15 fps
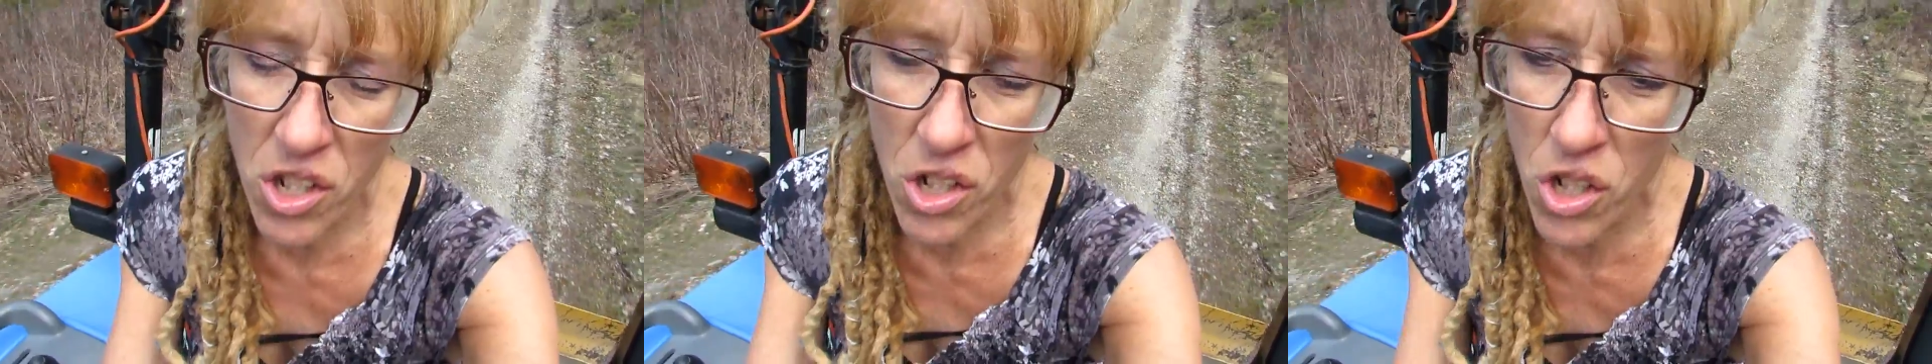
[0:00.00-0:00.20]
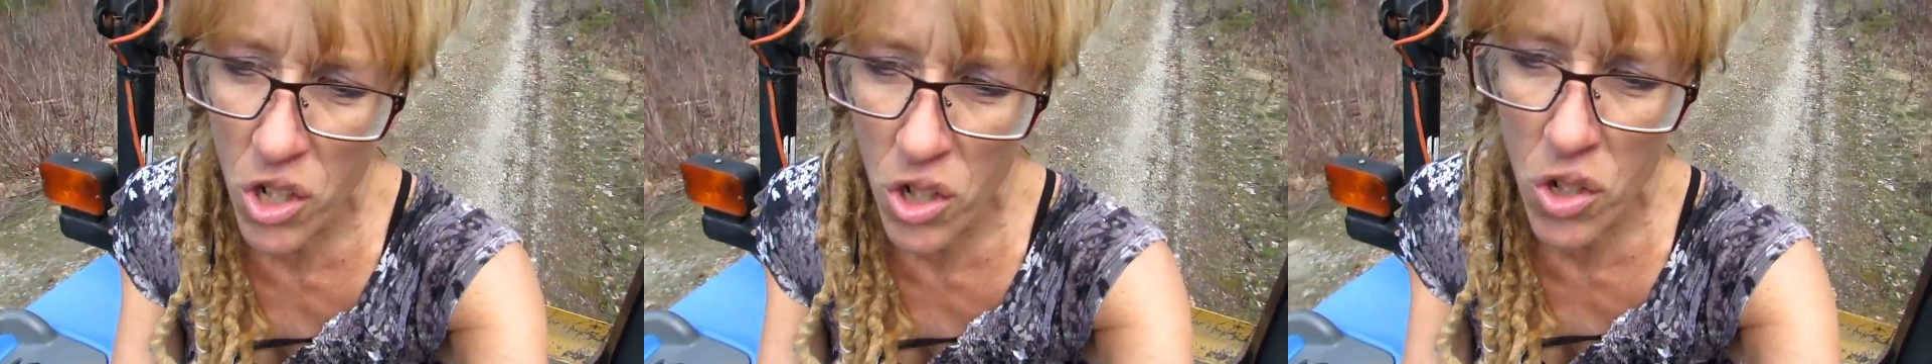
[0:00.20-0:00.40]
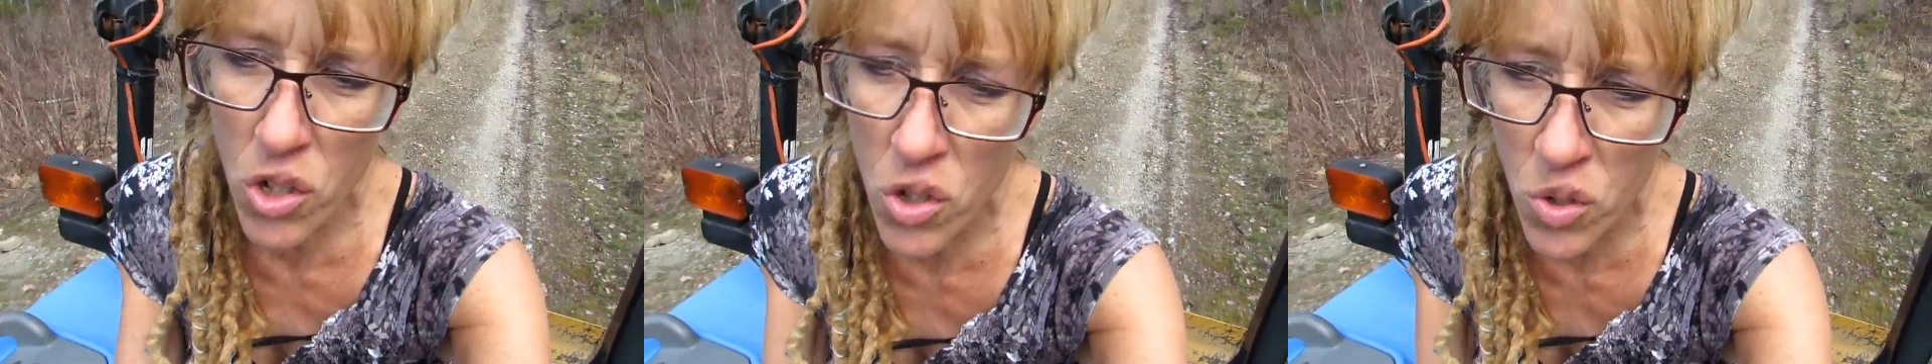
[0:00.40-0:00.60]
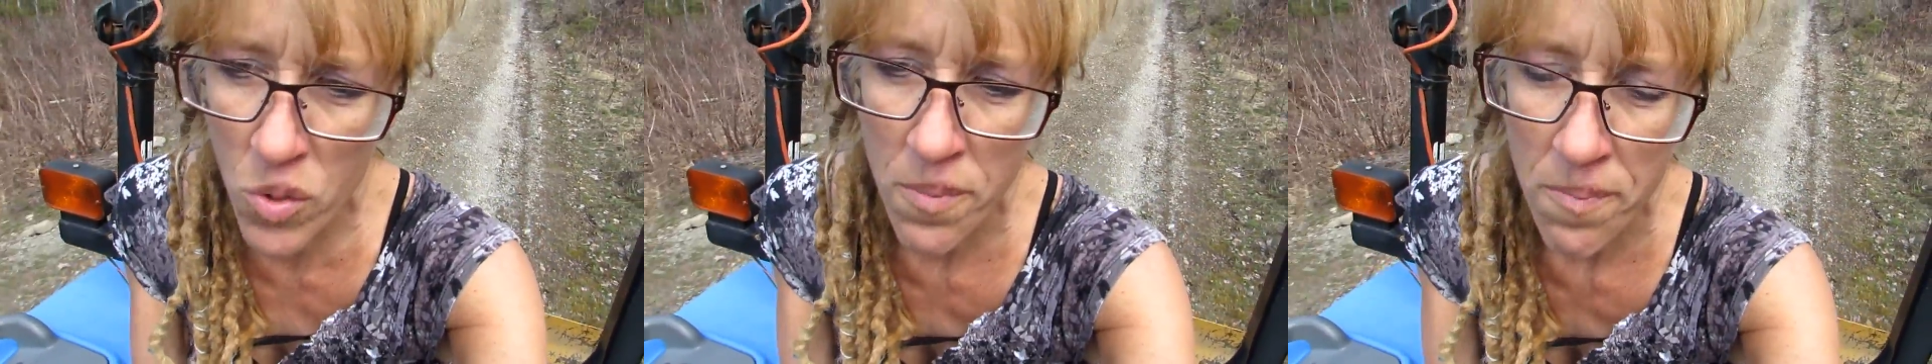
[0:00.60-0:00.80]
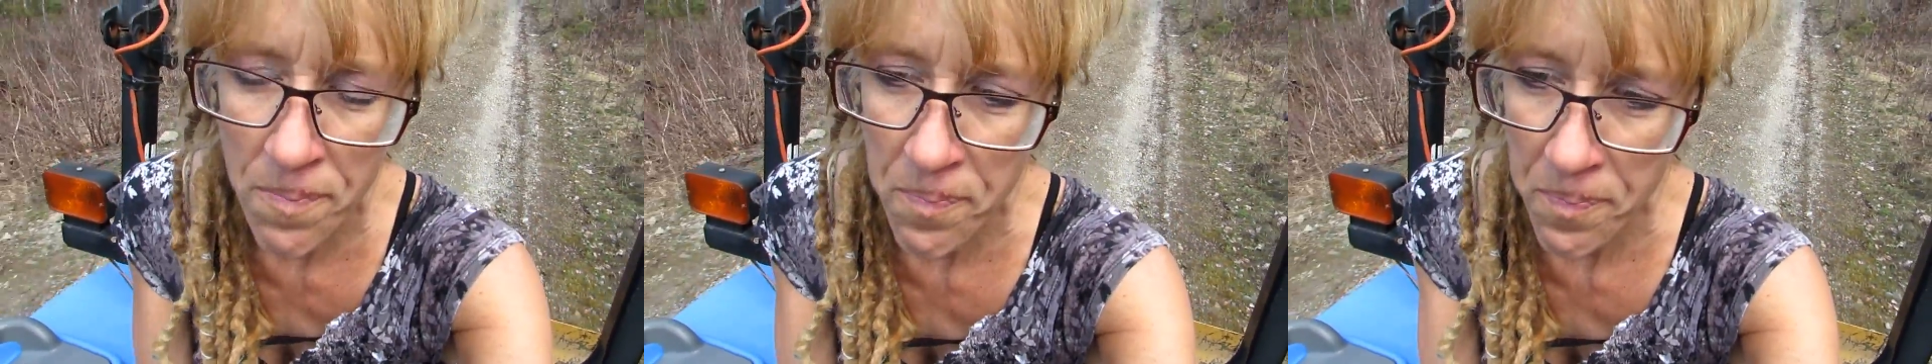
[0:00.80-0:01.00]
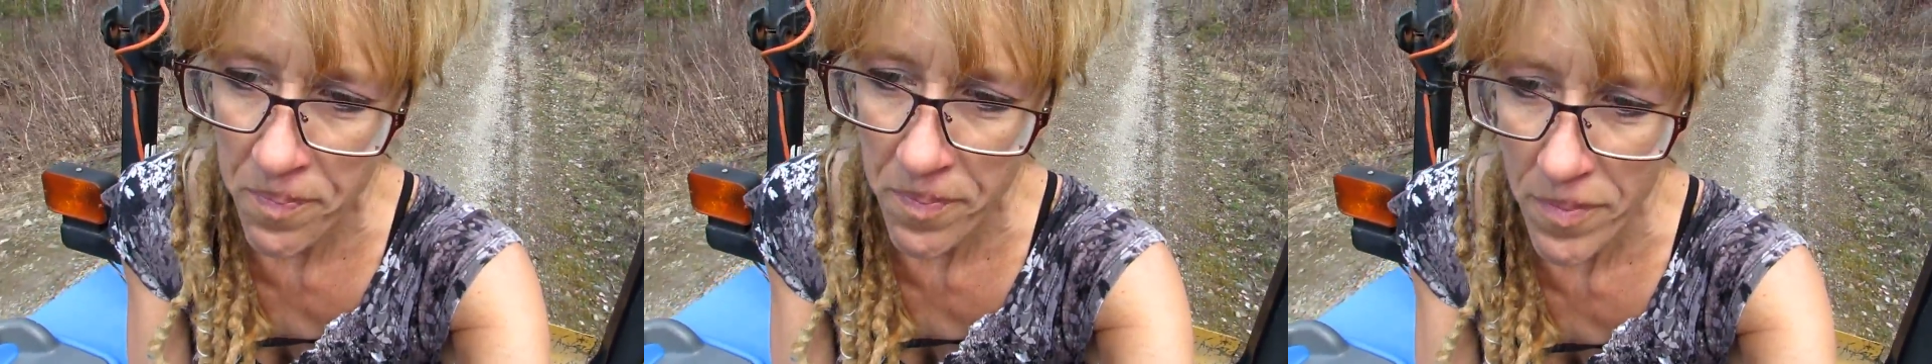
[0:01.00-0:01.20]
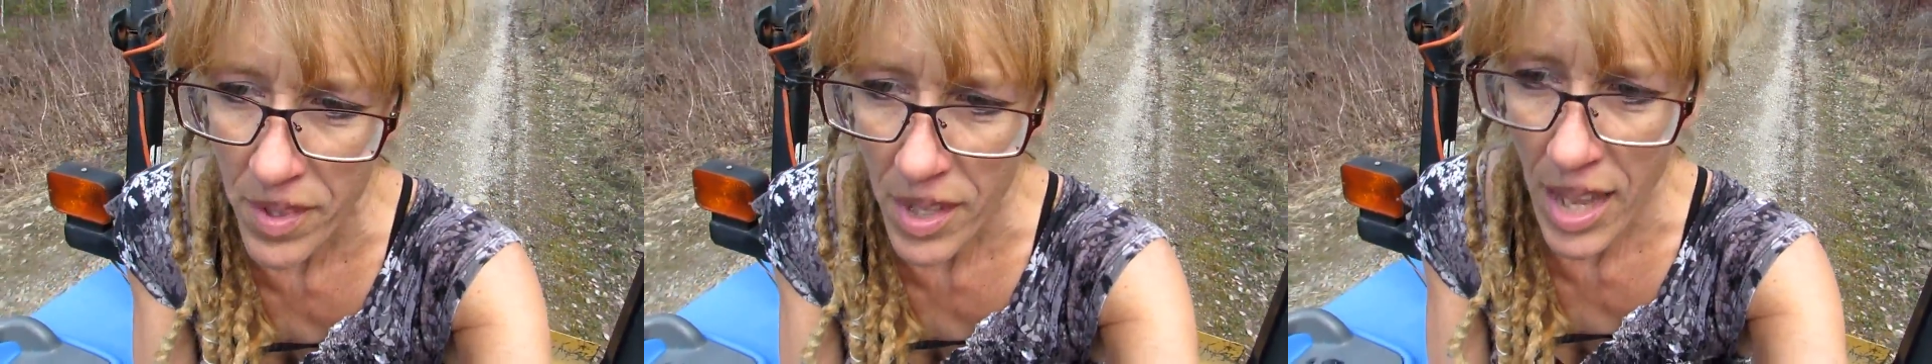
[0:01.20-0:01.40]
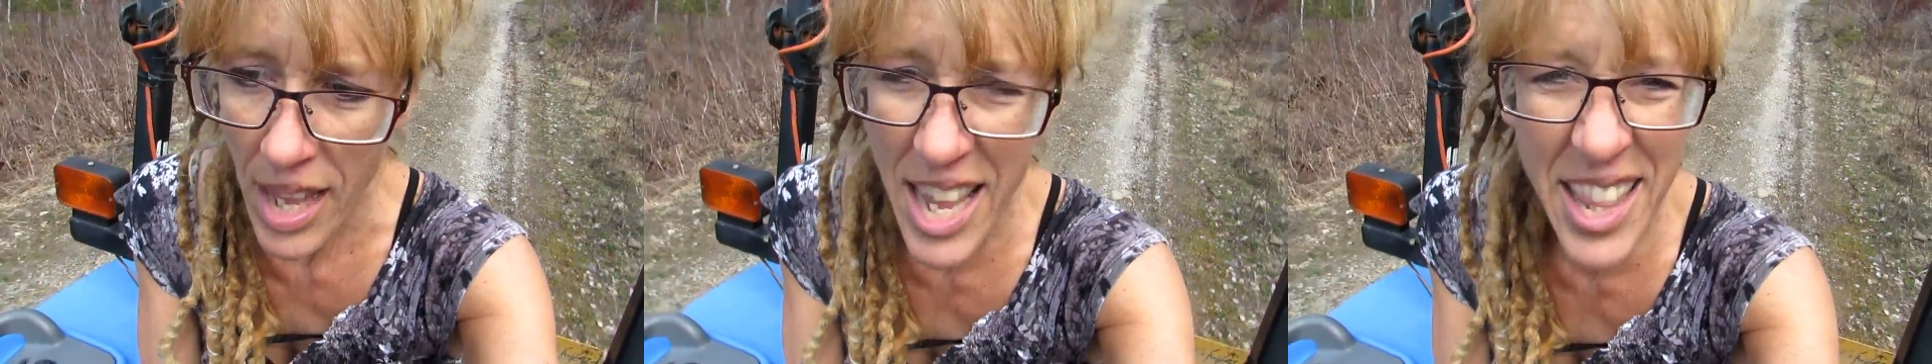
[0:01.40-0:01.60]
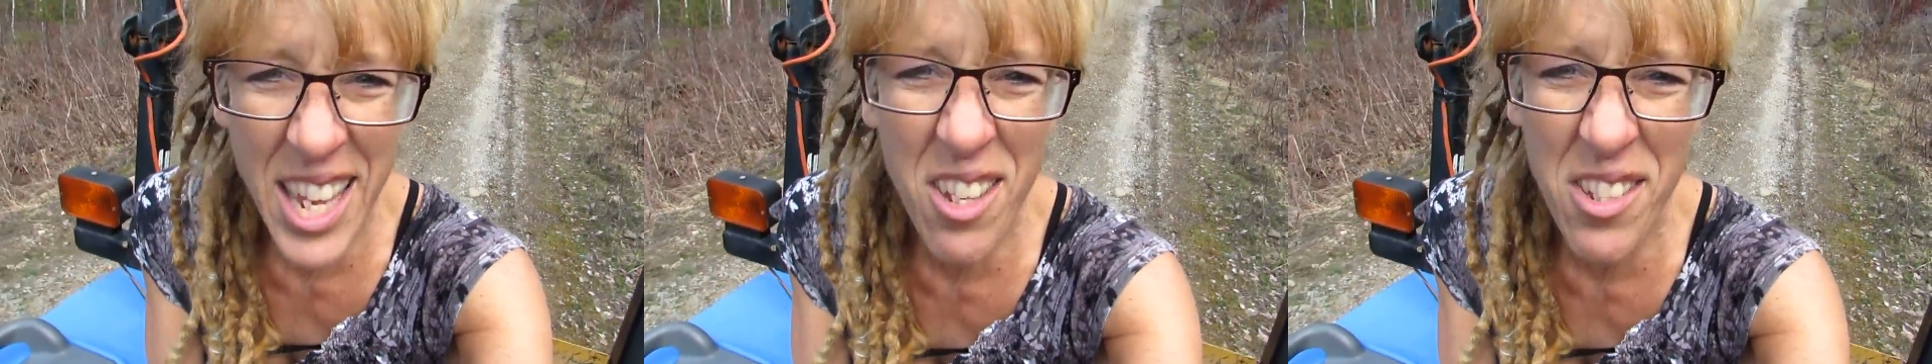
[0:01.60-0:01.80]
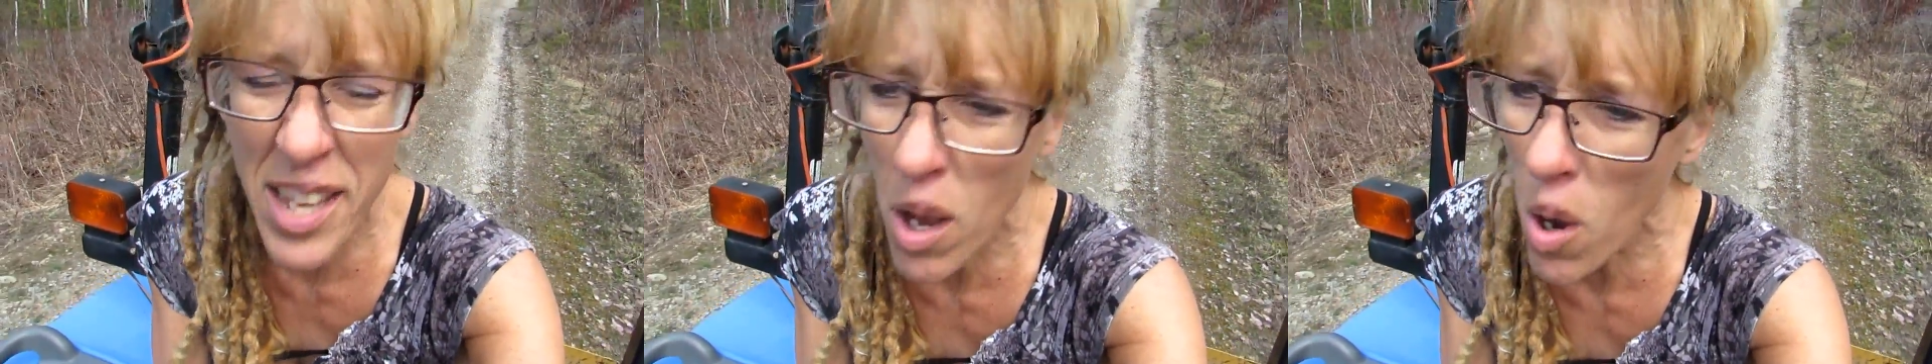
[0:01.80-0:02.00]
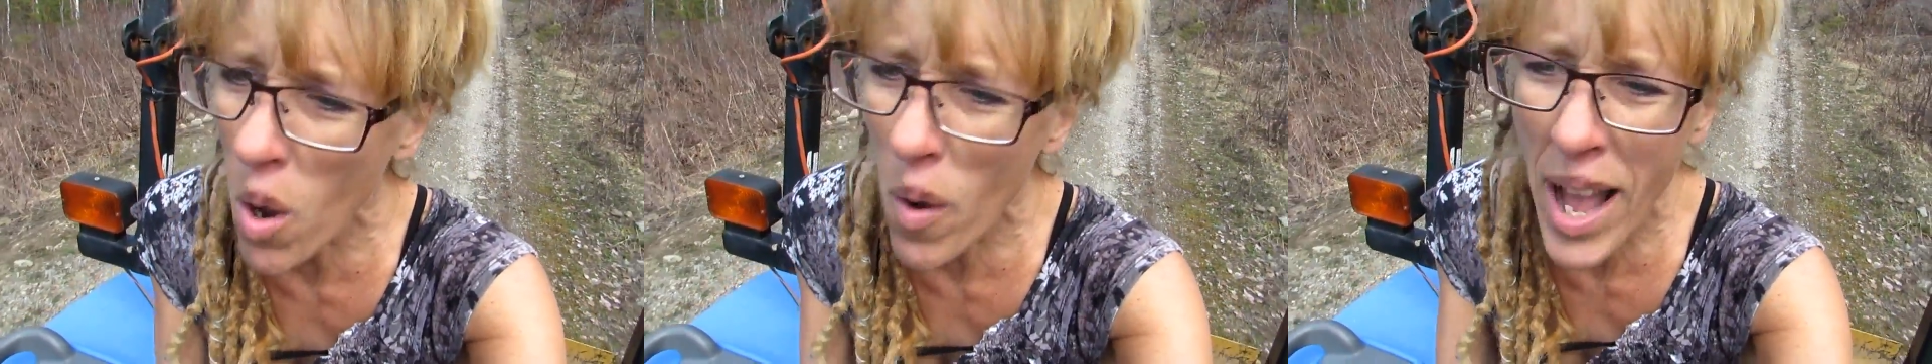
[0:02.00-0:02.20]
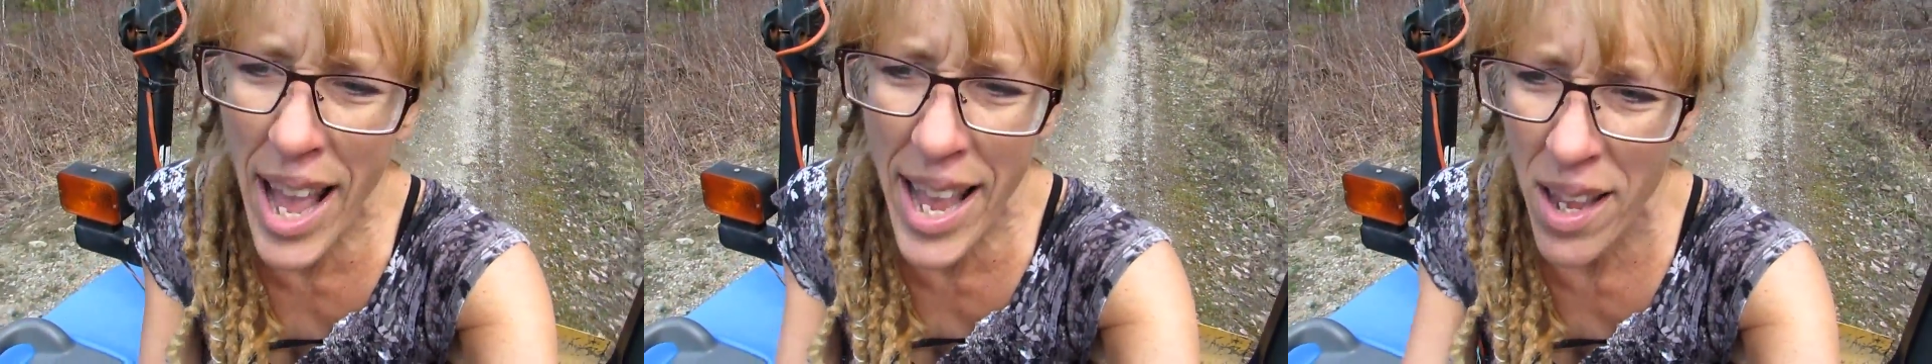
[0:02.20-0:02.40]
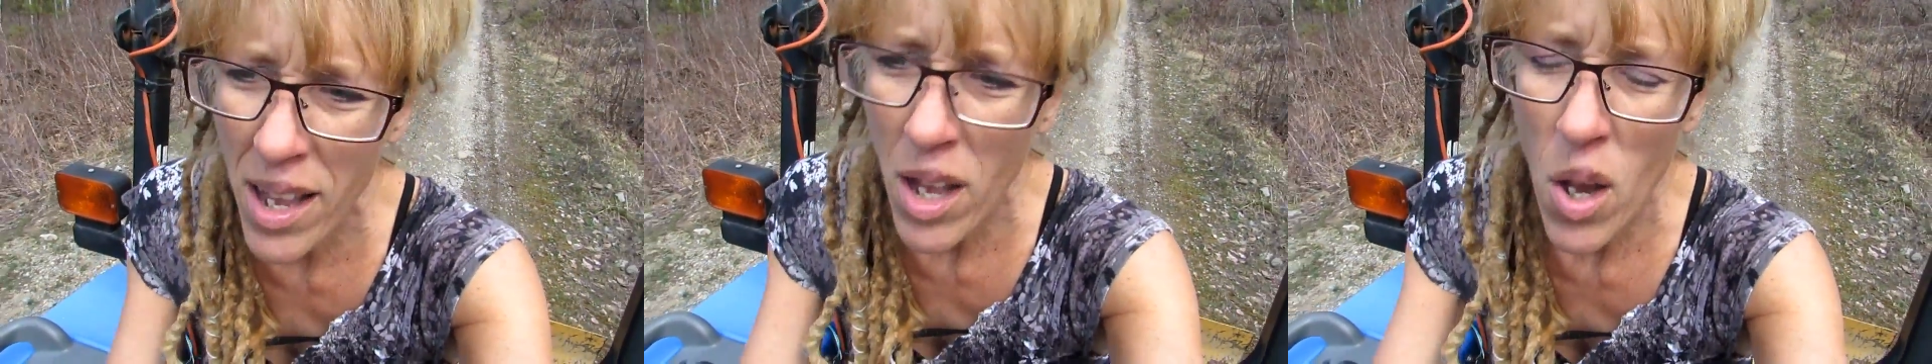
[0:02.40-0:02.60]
to do, and they'll say, oh,